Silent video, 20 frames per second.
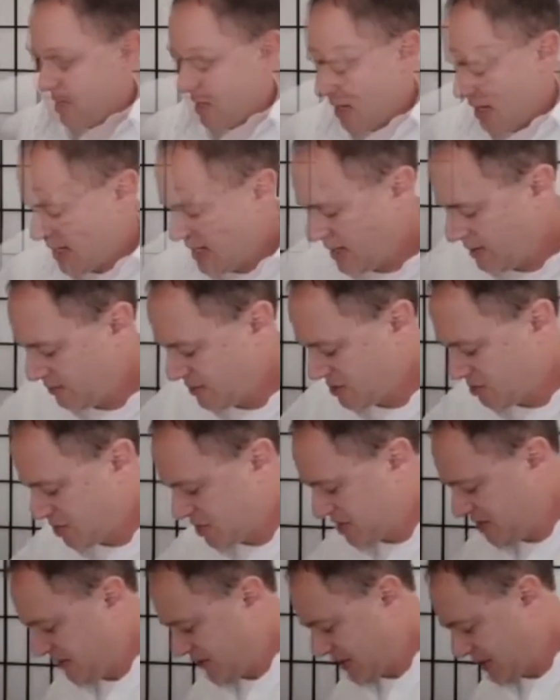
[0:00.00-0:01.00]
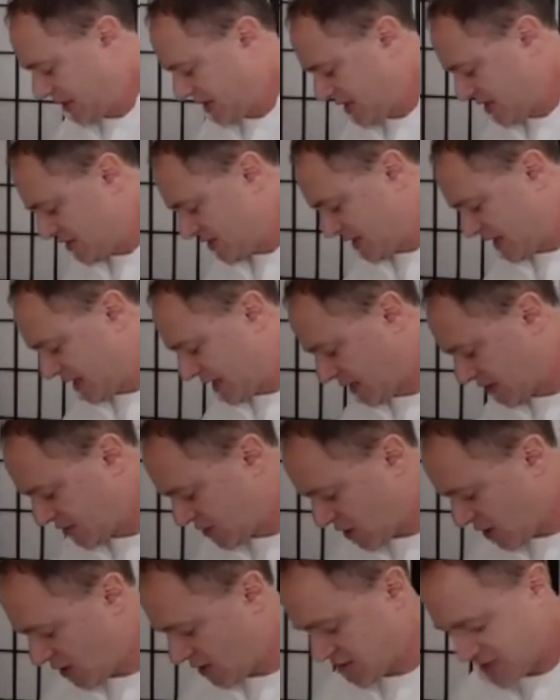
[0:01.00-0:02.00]
I am specifically singing
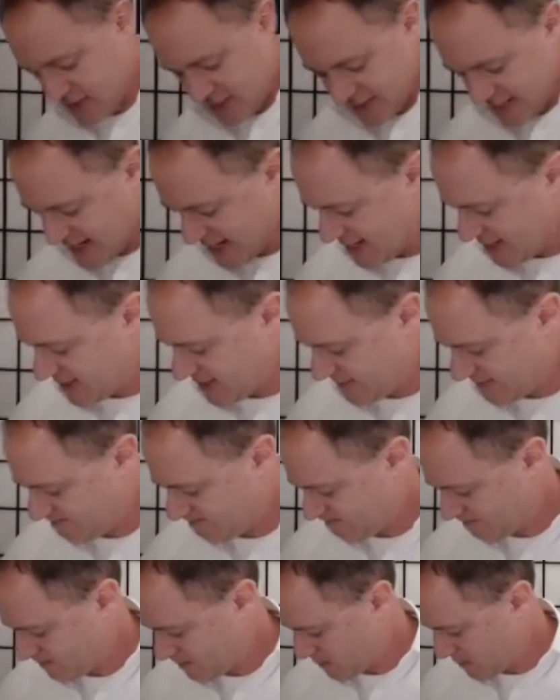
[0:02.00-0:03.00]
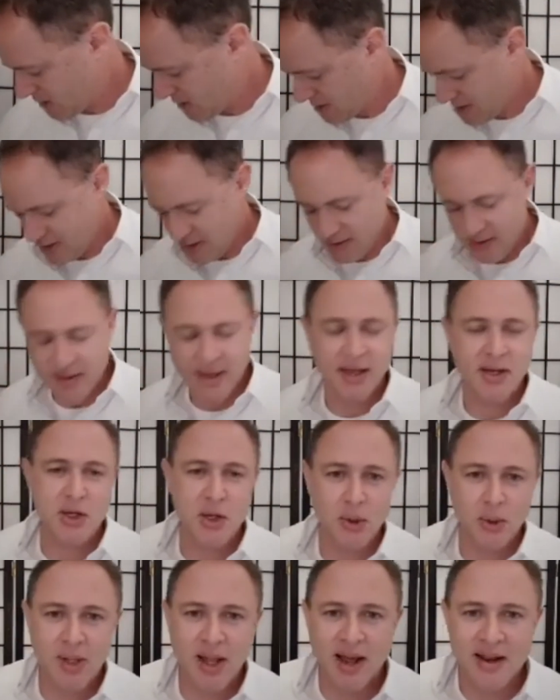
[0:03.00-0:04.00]
songs tonight that
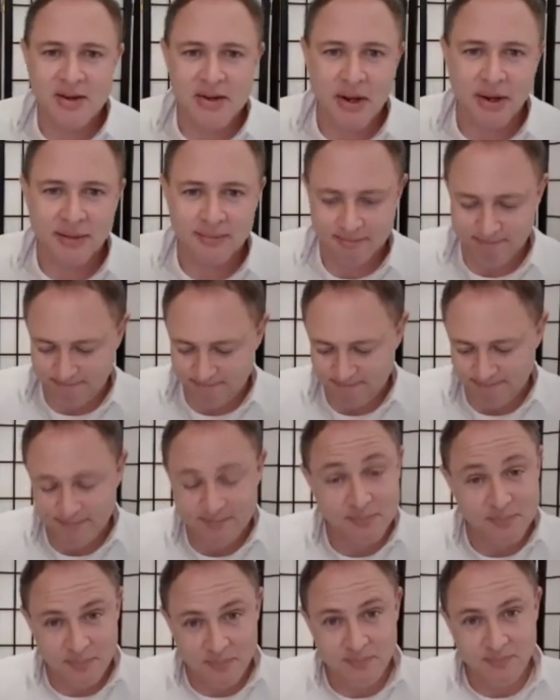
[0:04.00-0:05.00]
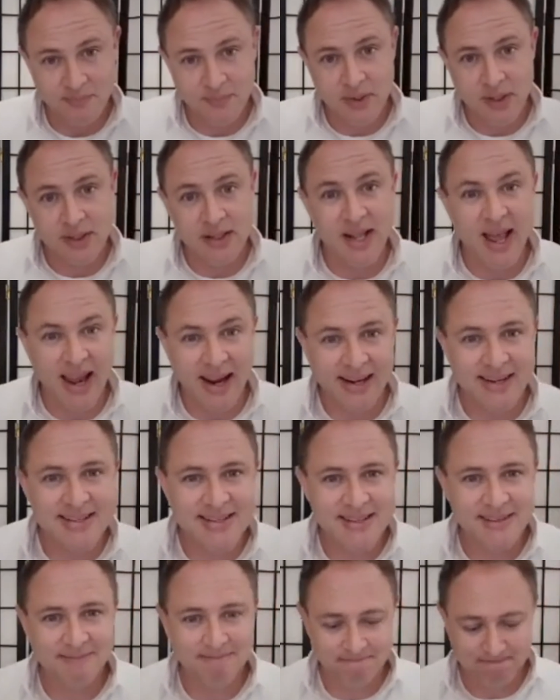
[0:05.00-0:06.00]
Yolanda
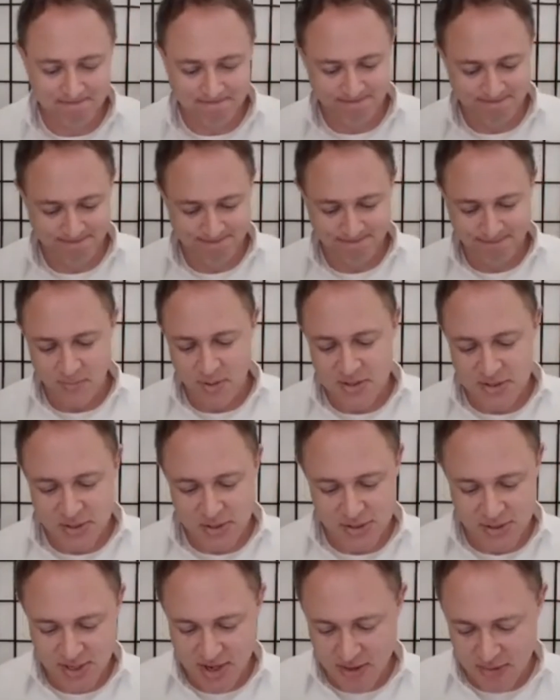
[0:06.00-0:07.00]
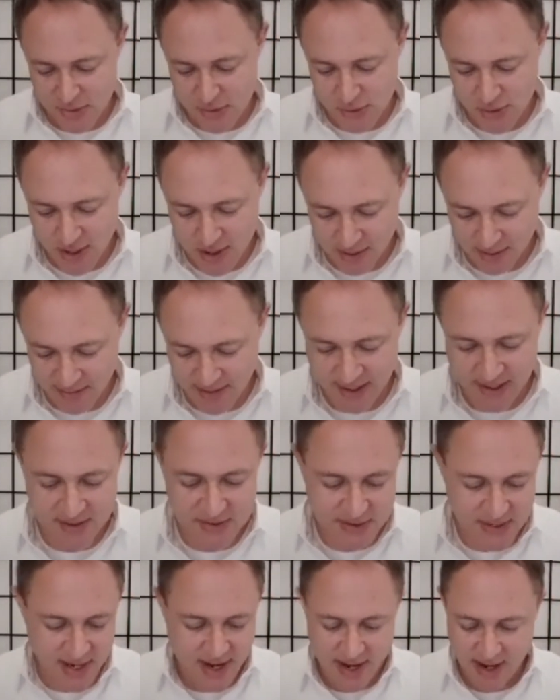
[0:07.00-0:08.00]
liked. This is another song that I
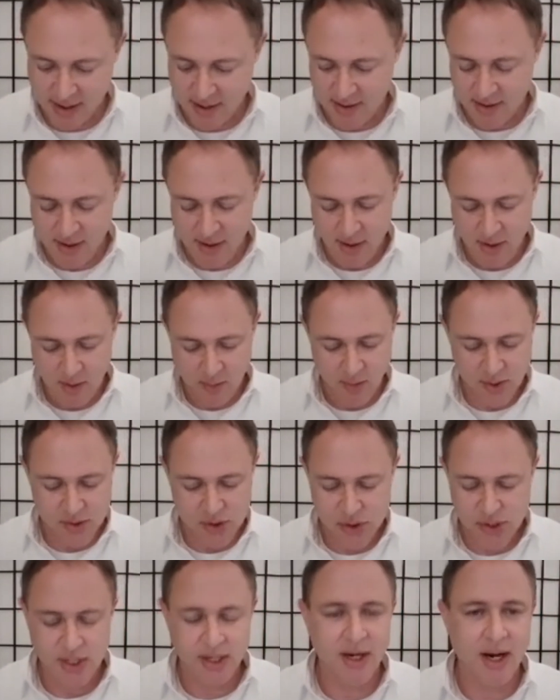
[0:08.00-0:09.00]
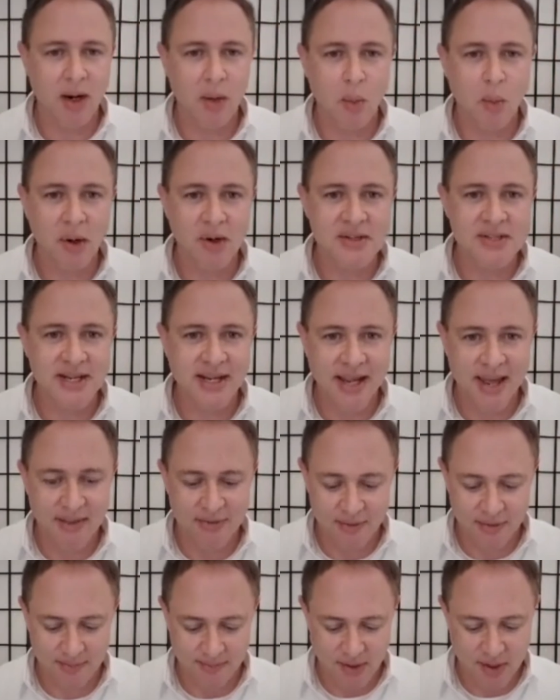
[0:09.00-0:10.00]
sang when she and I worked
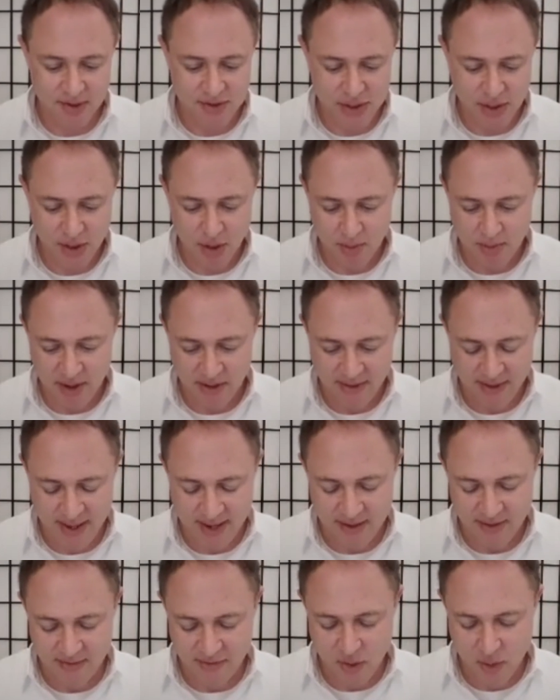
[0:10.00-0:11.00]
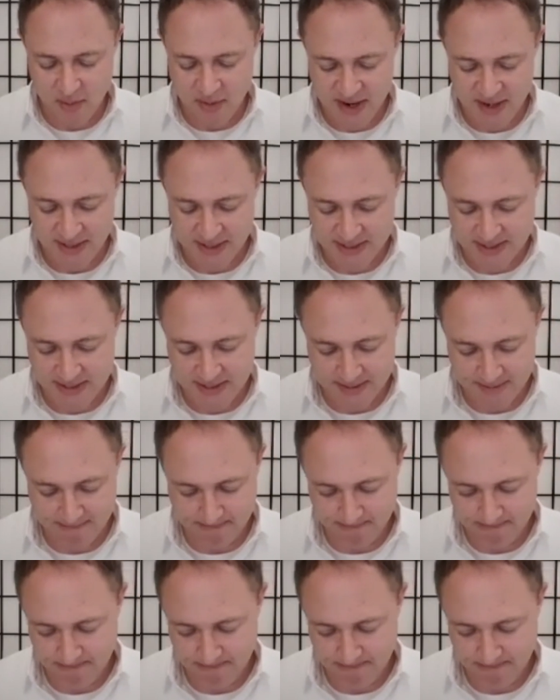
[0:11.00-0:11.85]
together. I'll tell you about that in a few minutes.